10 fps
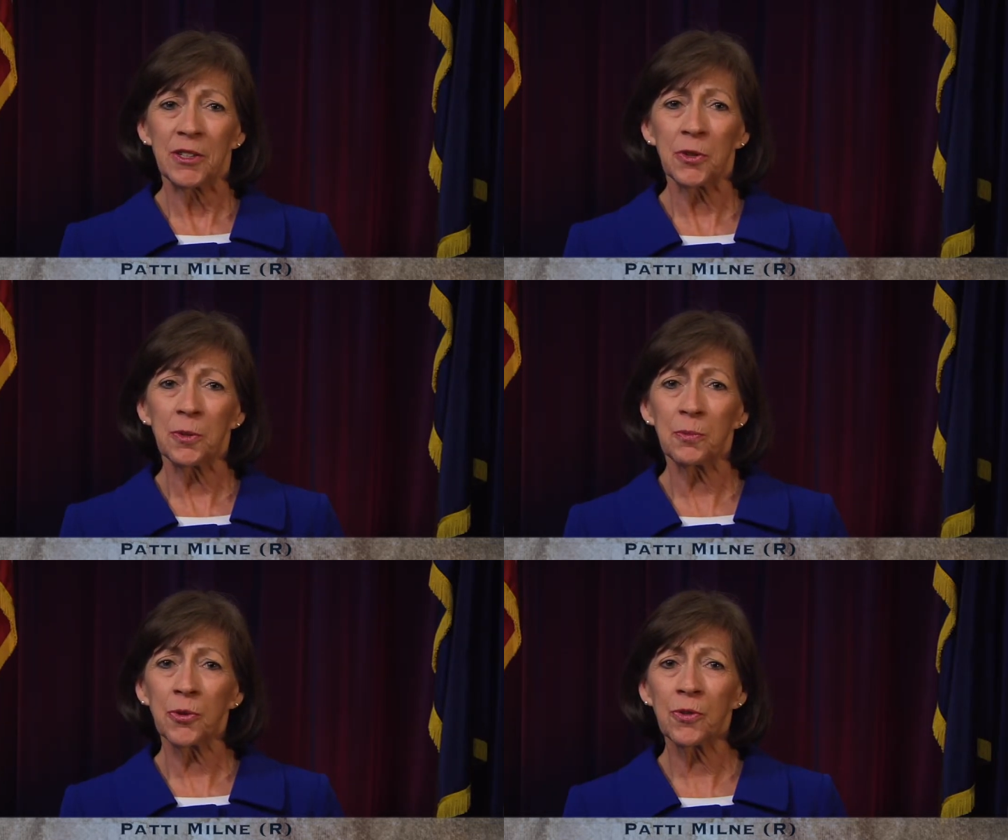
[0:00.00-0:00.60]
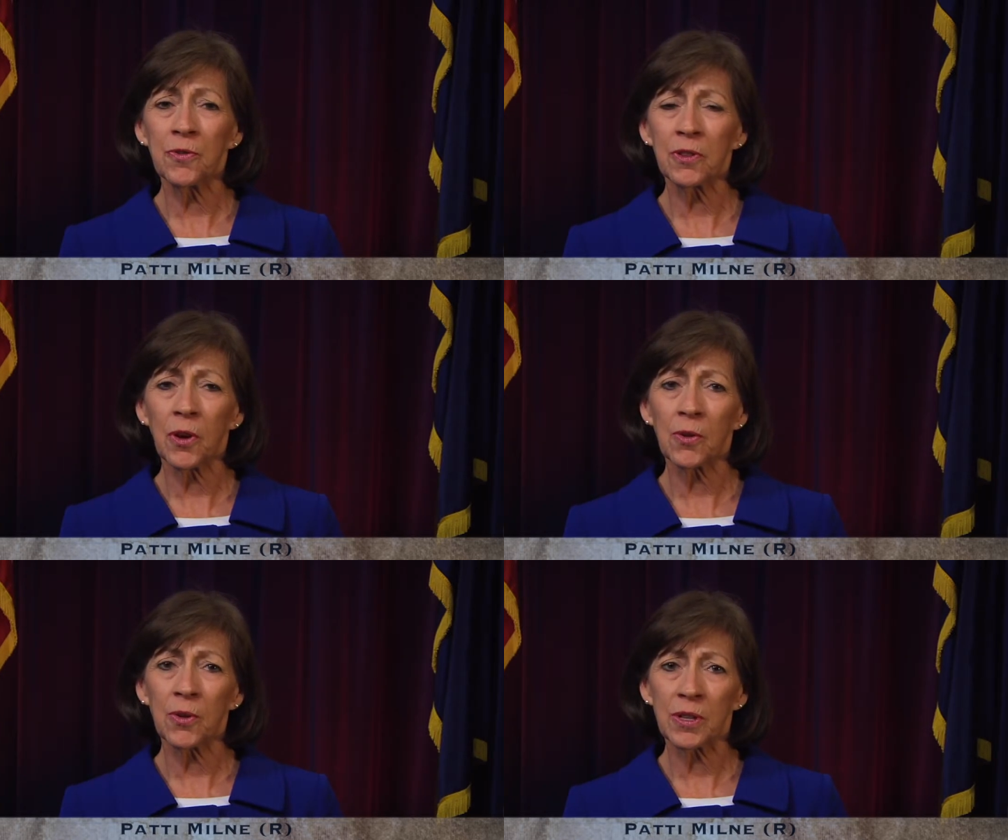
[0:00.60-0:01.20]
To improve the
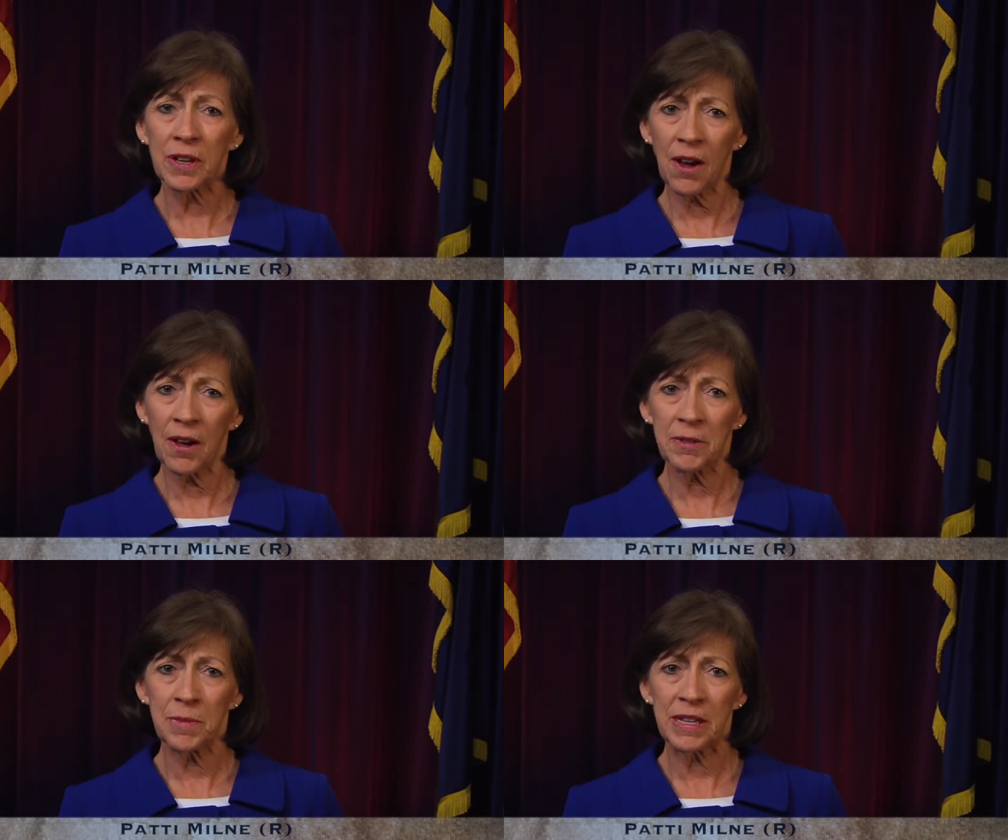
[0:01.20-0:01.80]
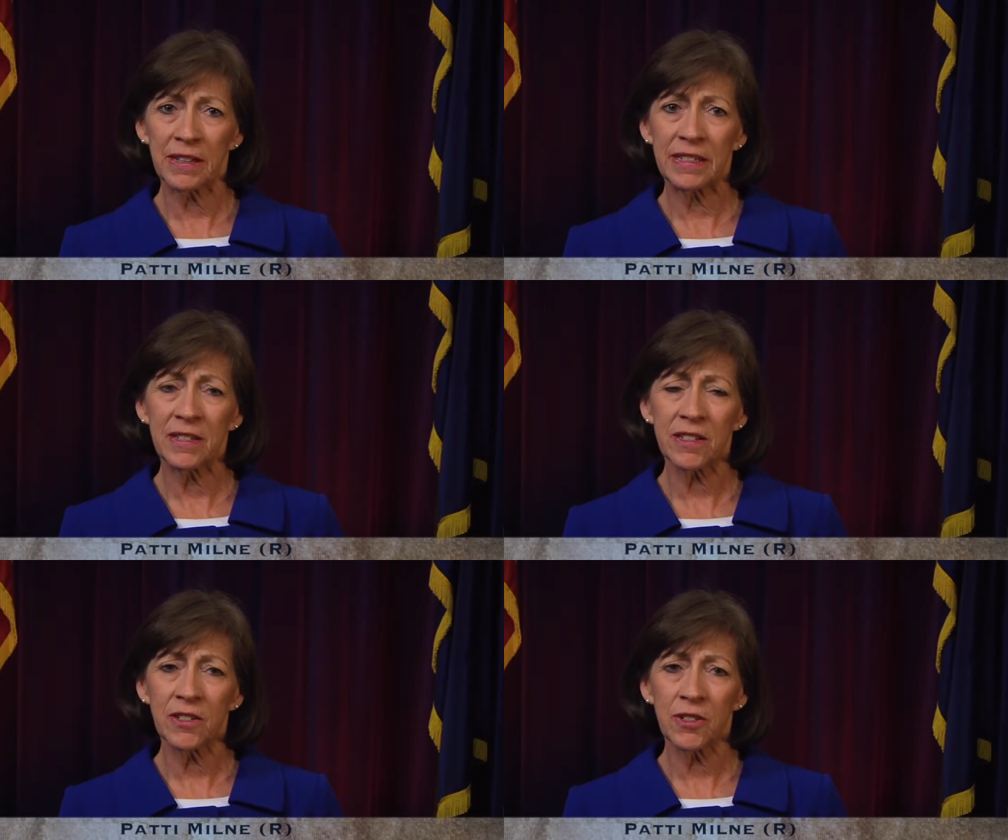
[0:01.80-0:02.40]
local economy, I
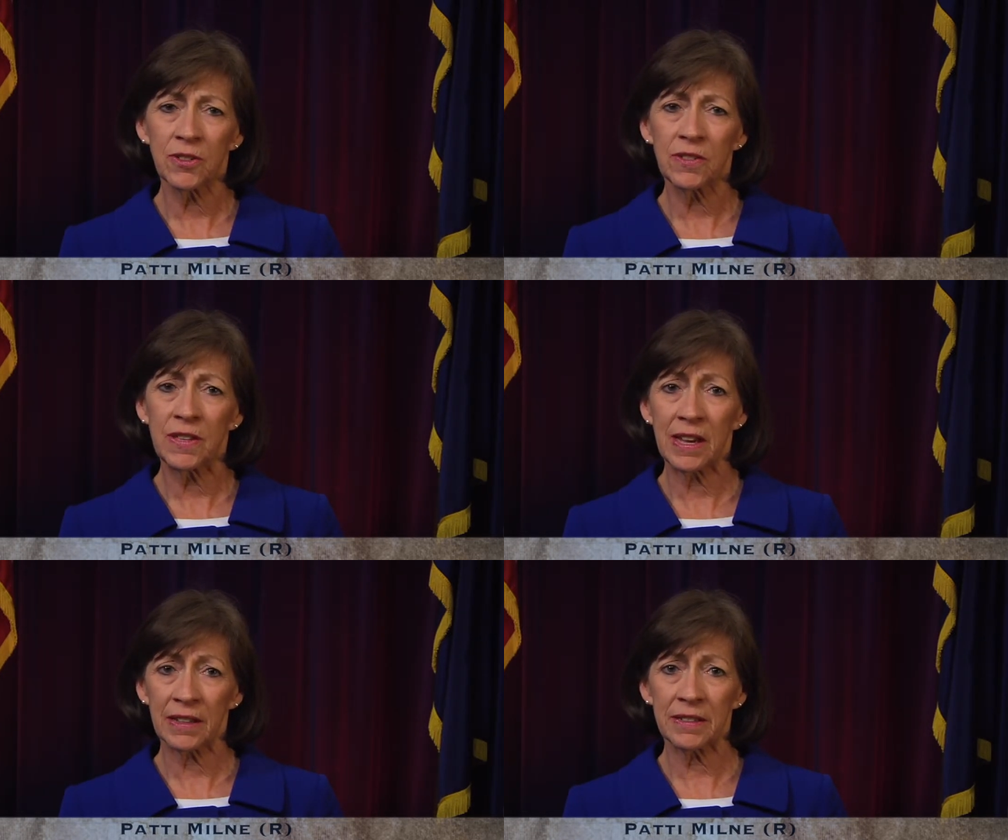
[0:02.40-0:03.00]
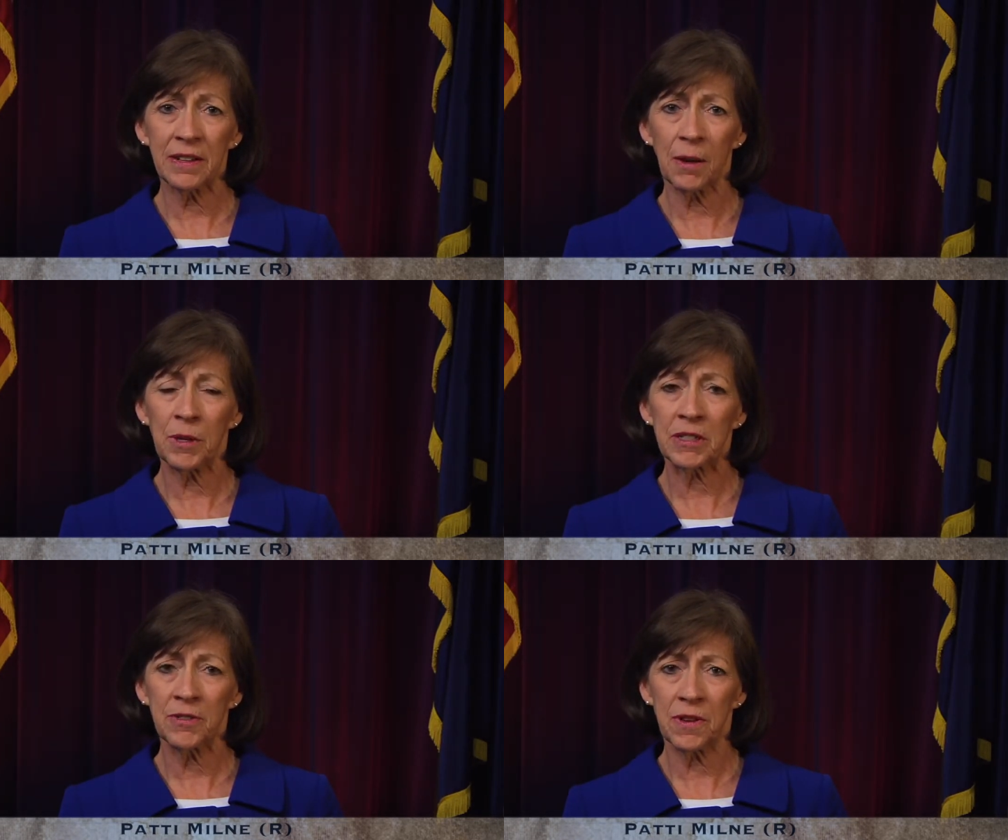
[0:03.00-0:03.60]
instituted the
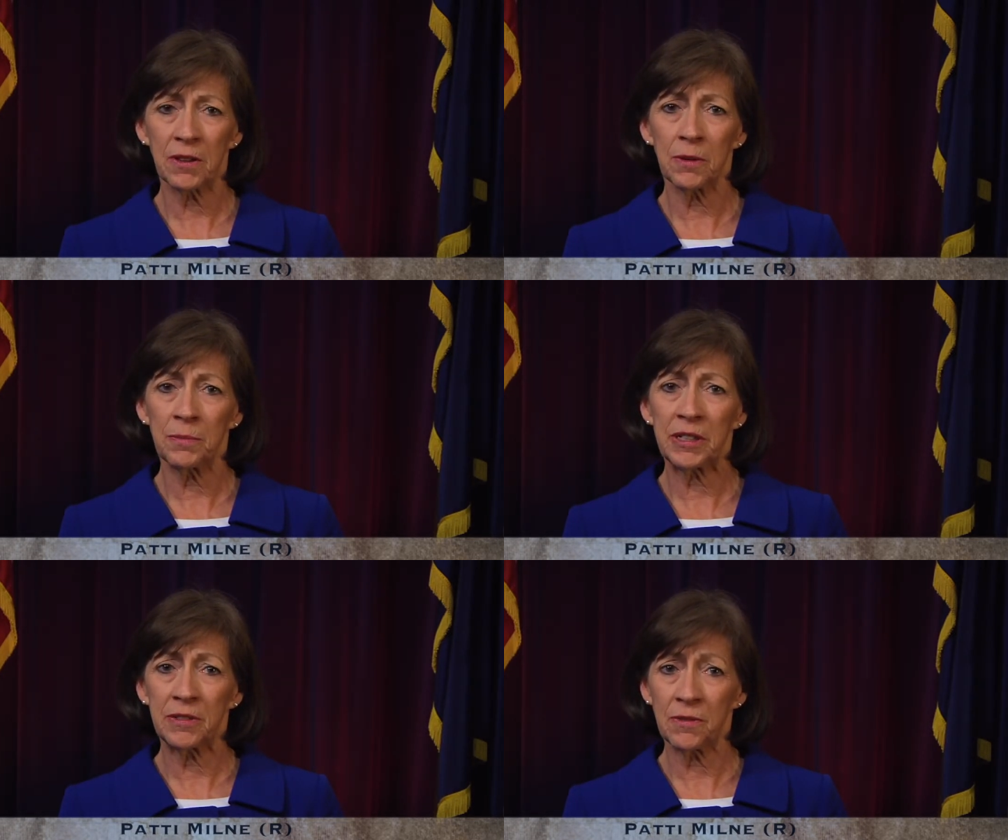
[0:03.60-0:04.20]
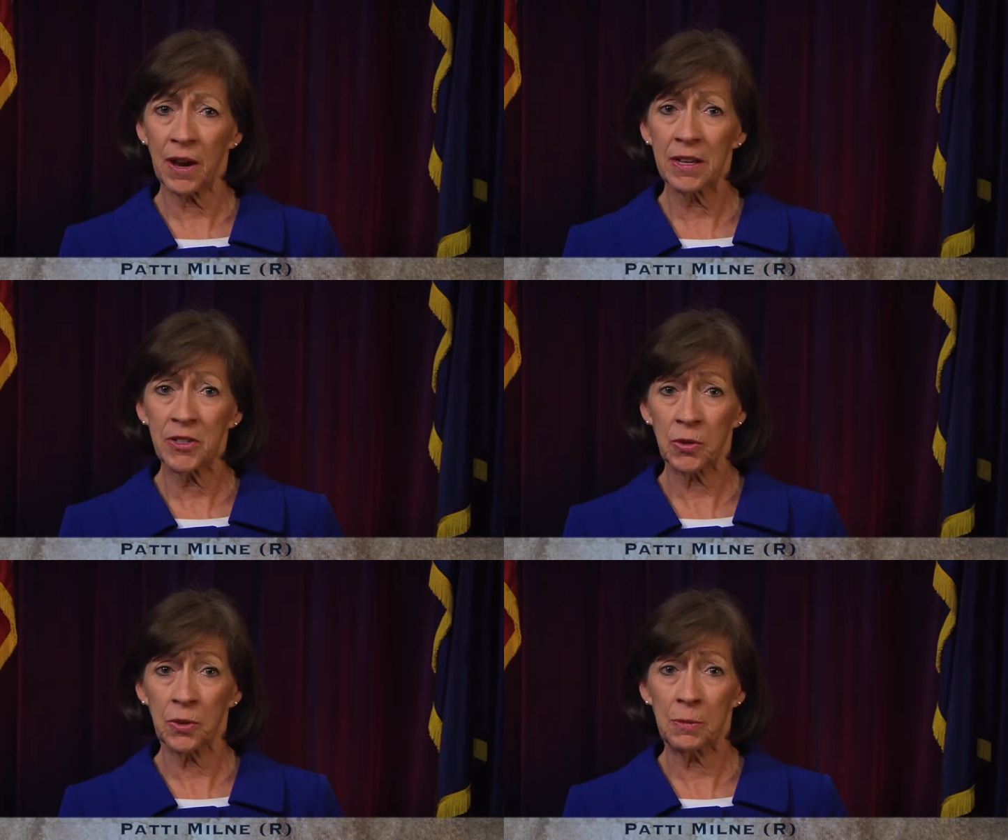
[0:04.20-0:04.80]
Economic Development
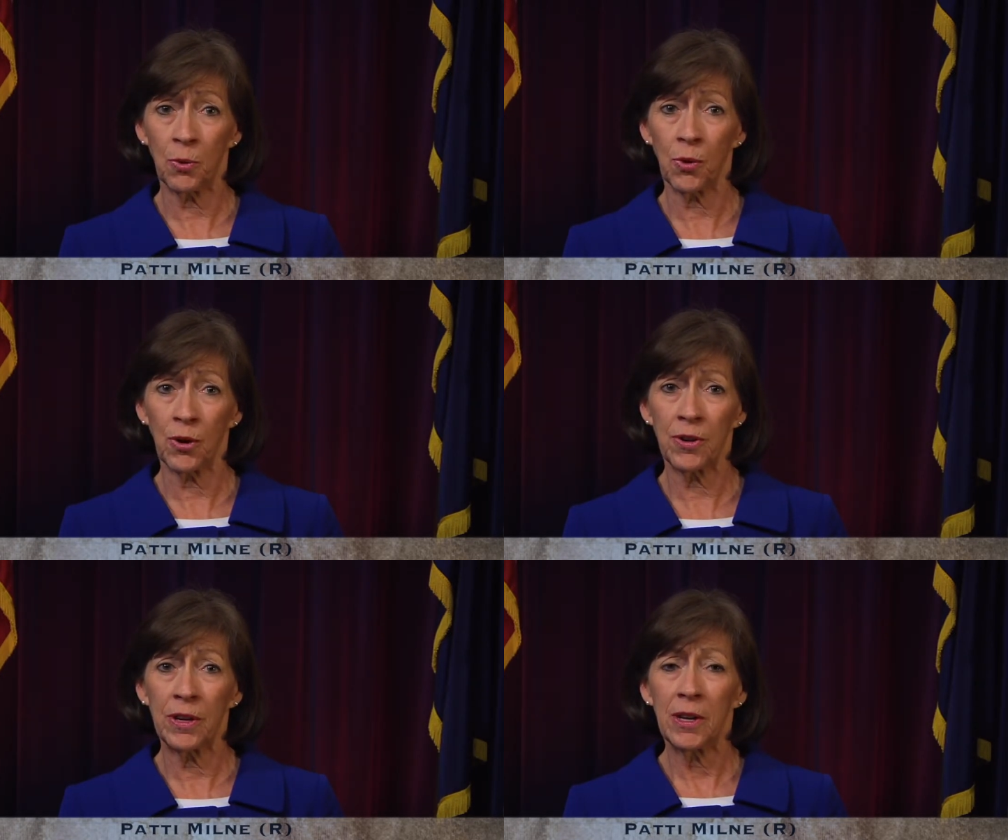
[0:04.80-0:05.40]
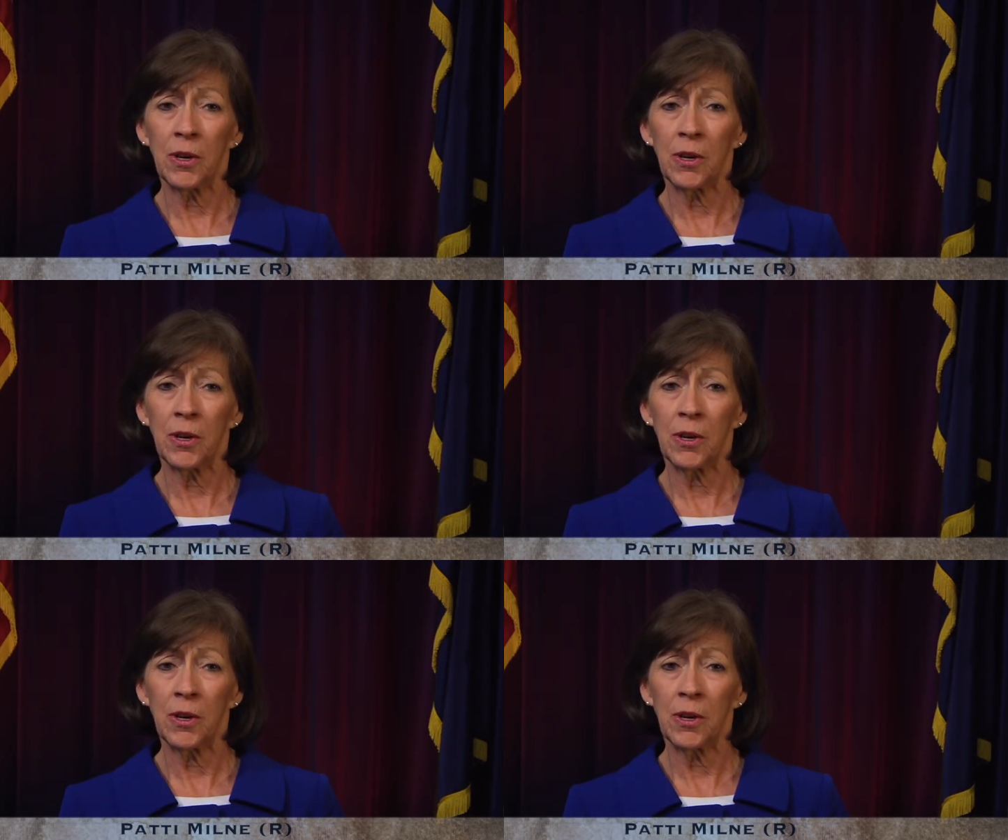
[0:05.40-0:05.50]
Advisory Board,